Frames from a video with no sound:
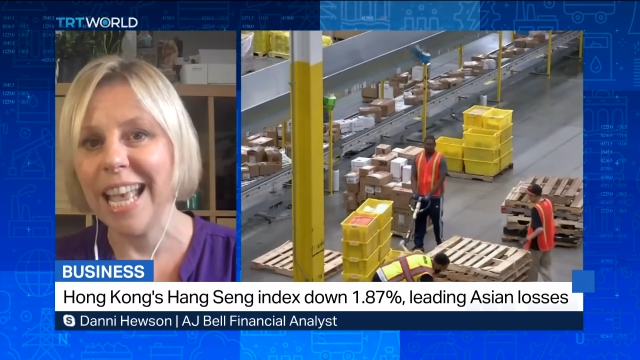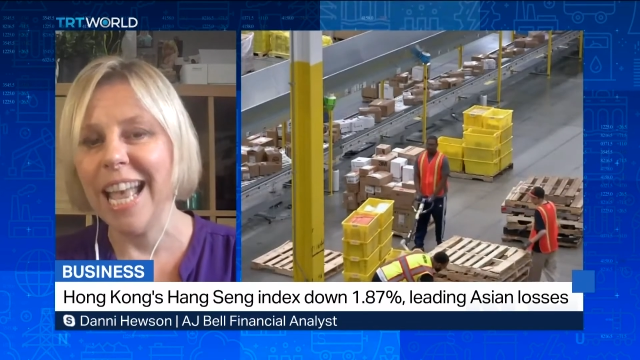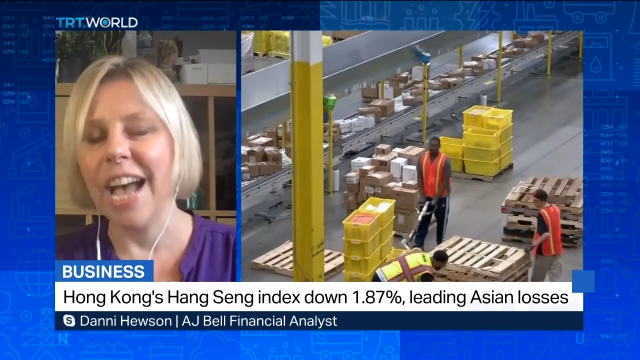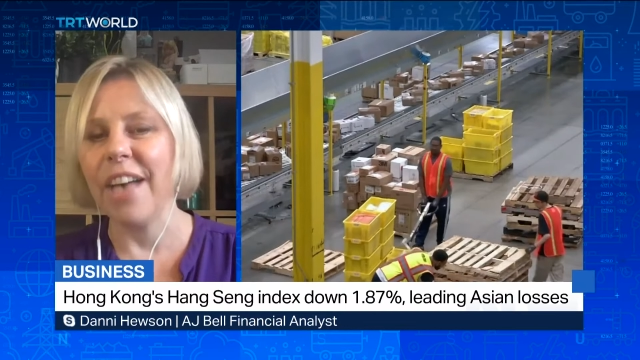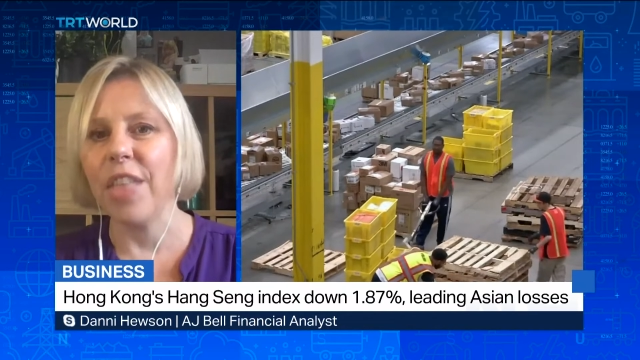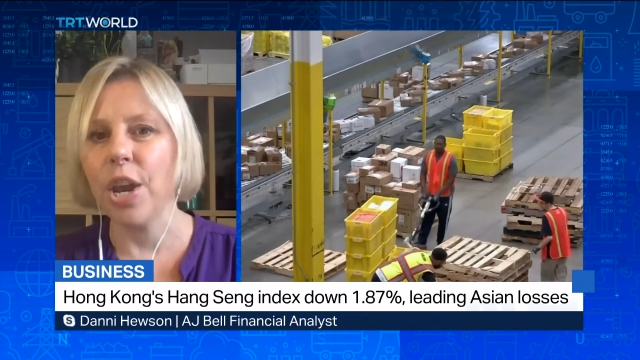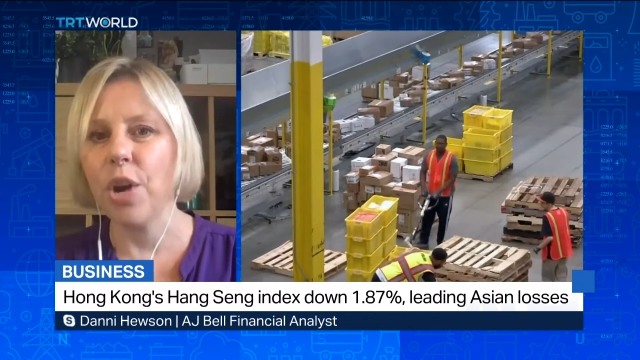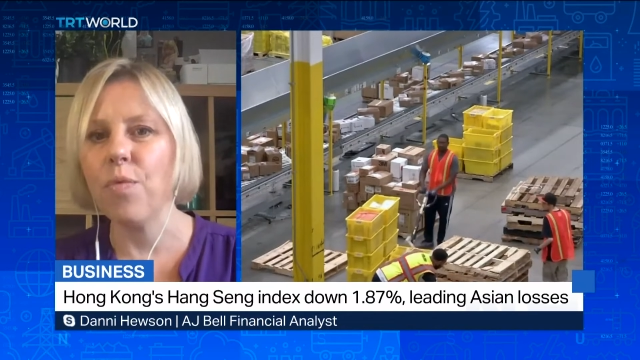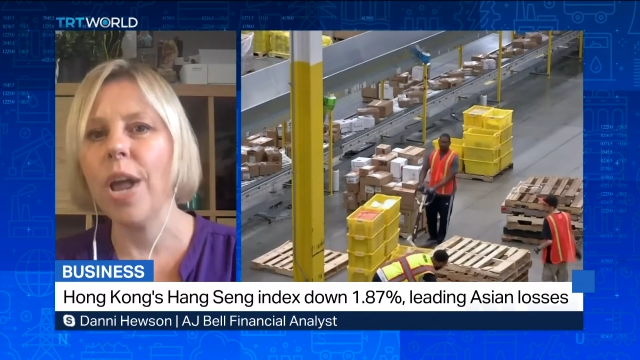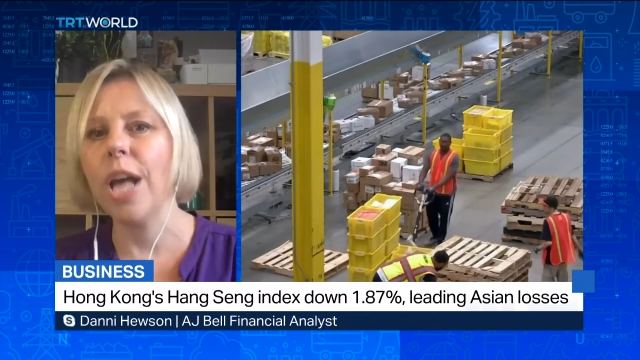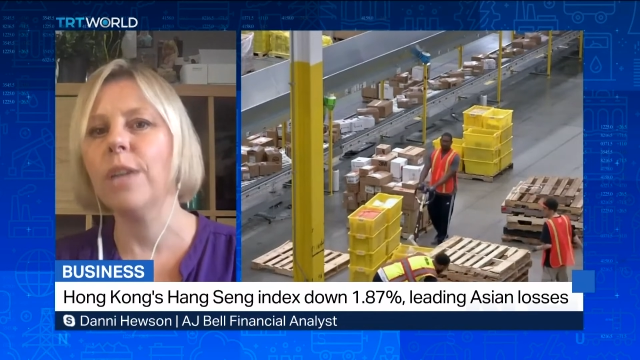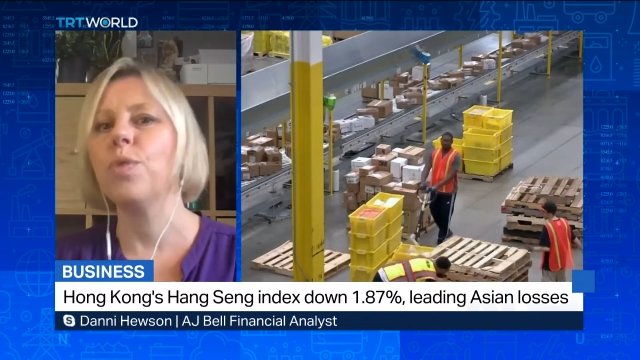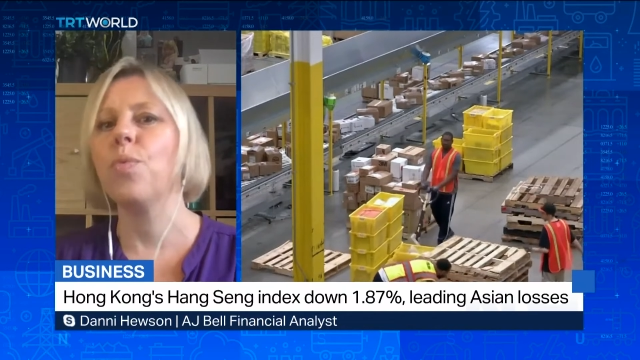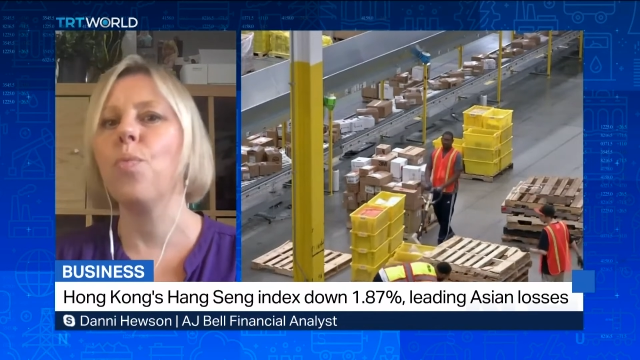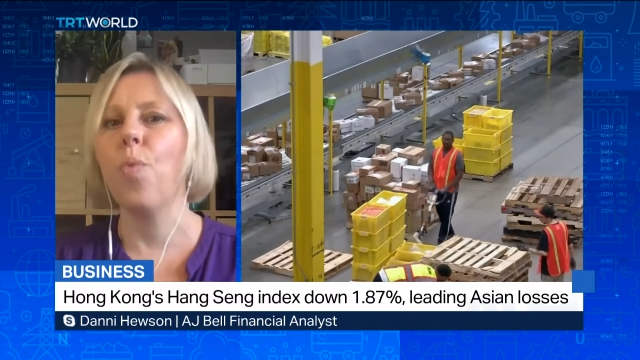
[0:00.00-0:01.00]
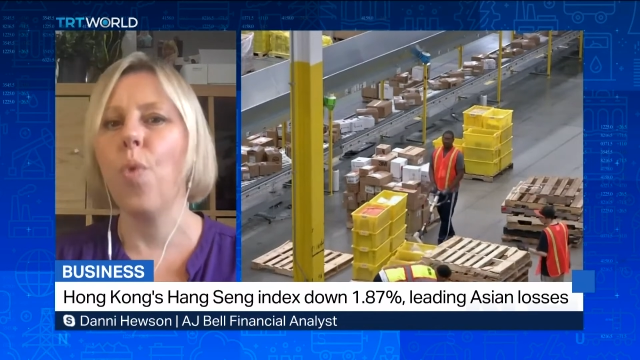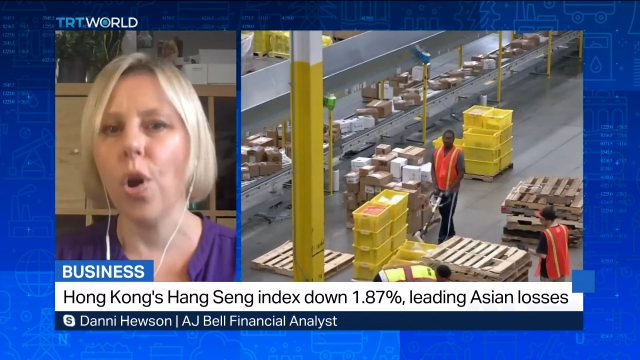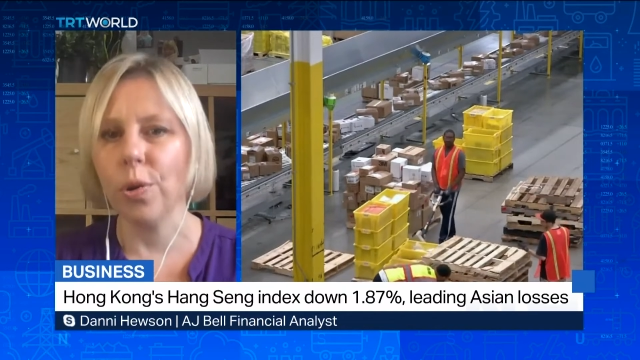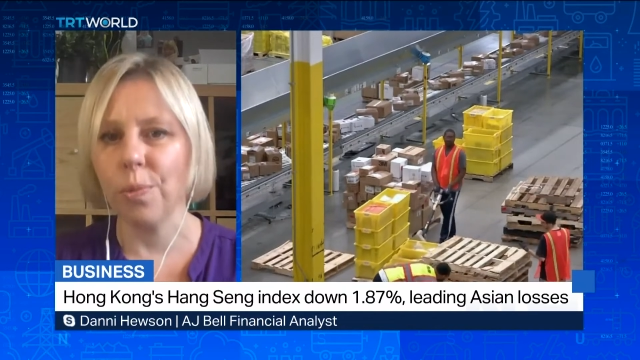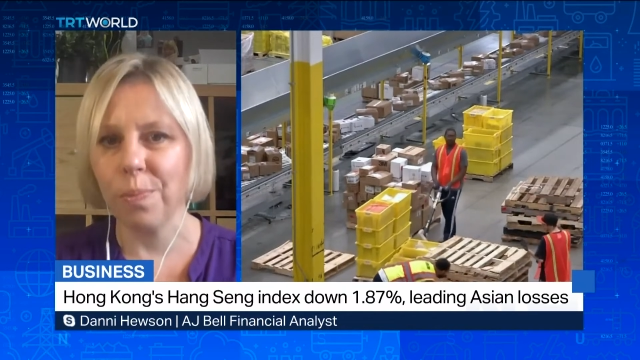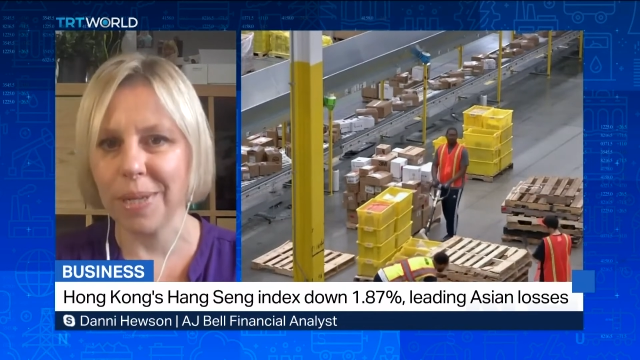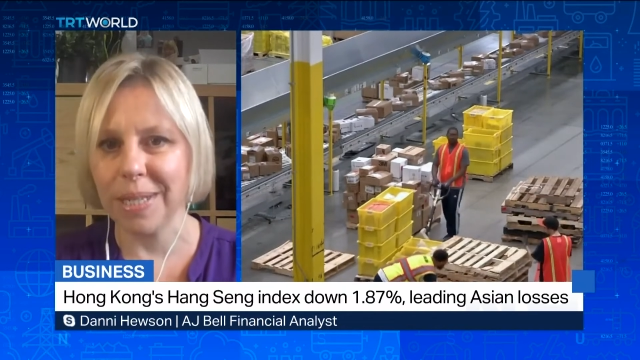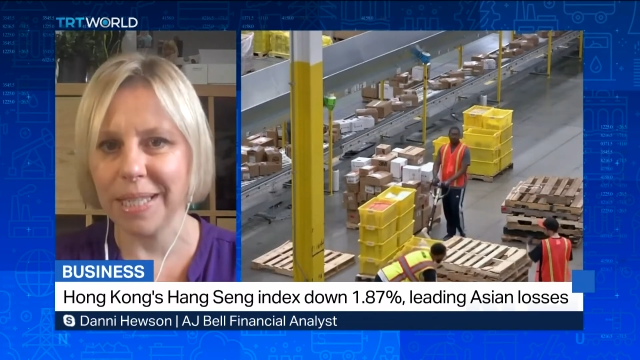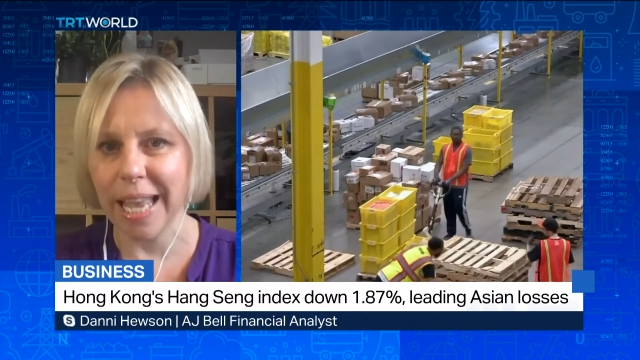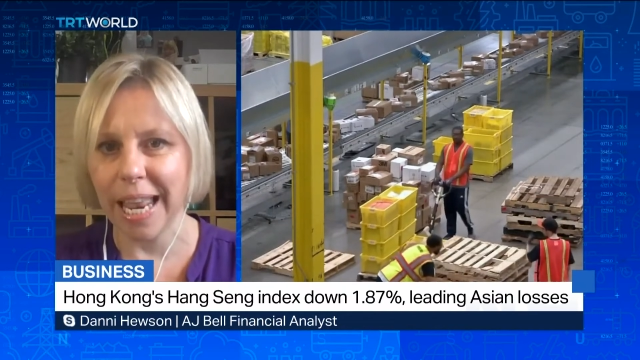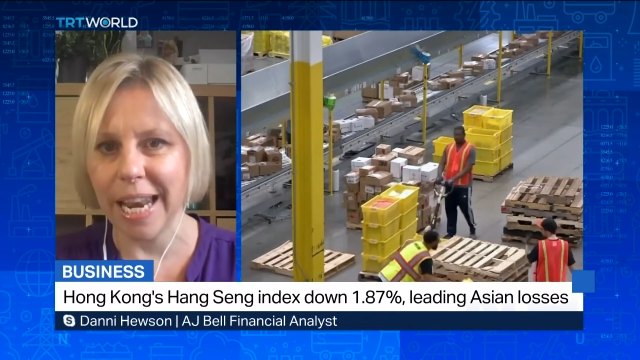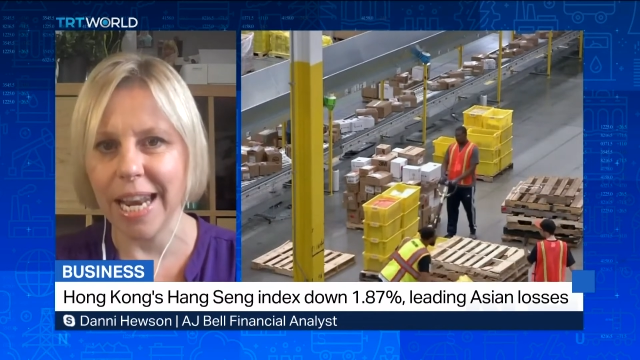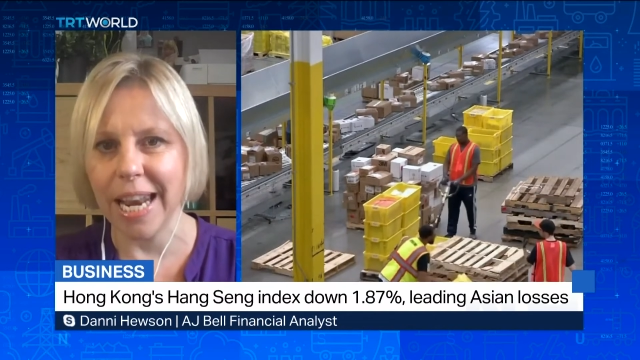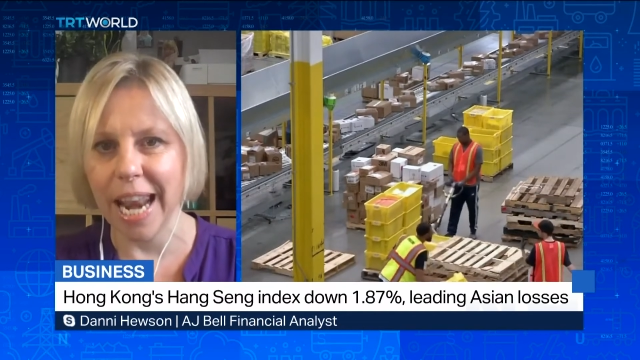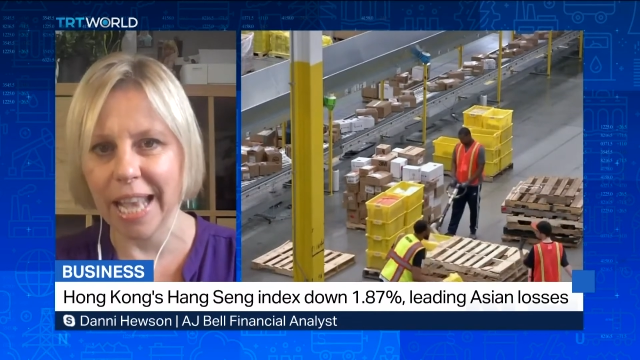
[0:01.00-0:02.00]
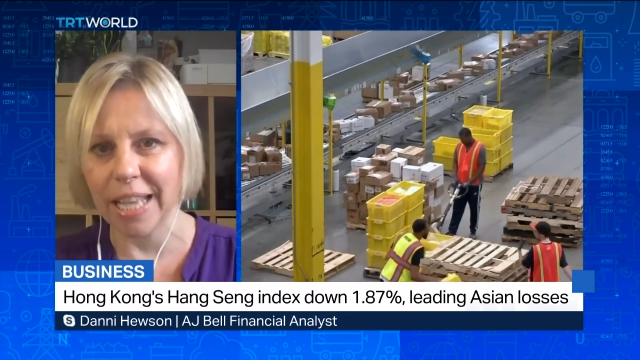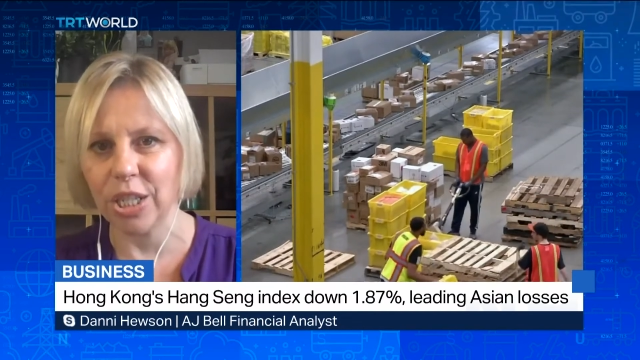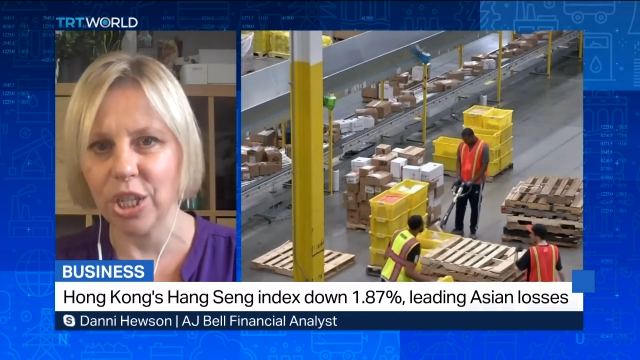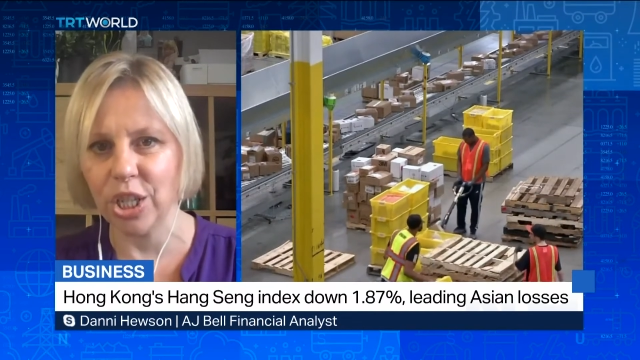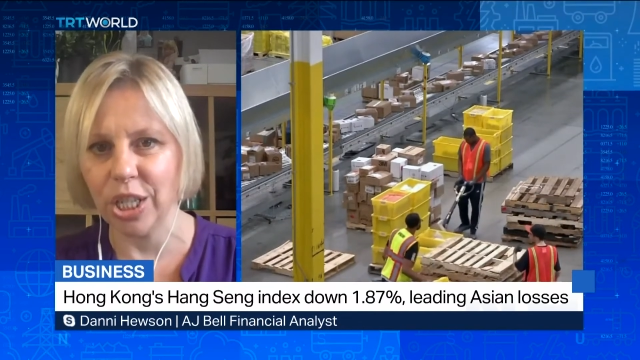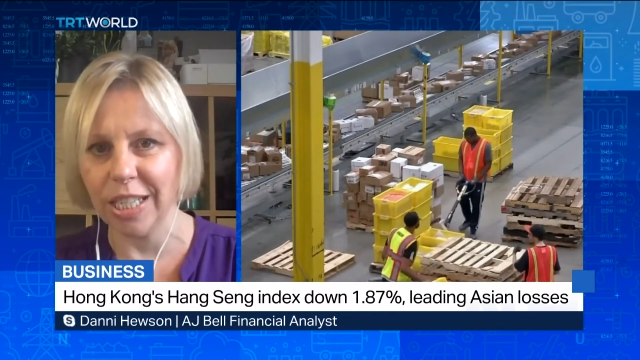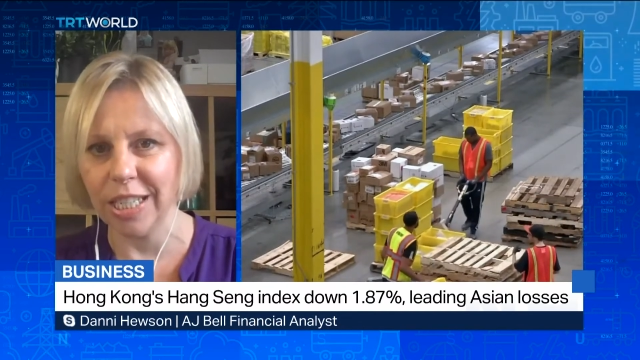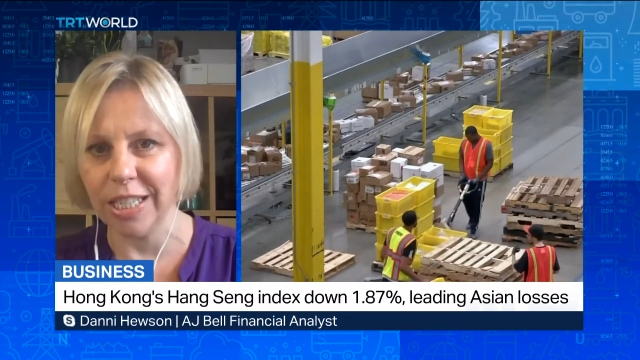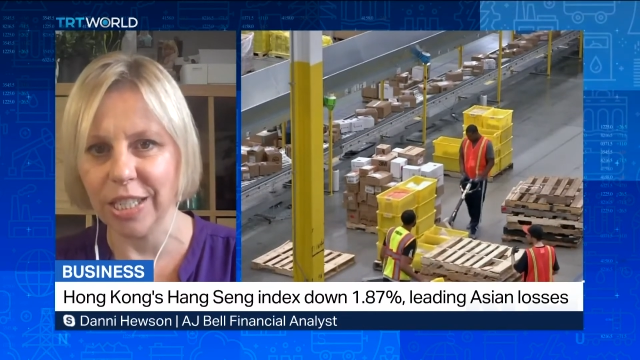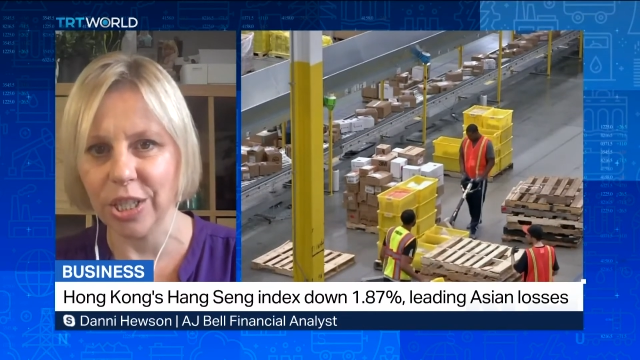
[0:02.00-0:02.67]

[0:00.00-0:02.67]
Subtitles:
and then around 1% next year.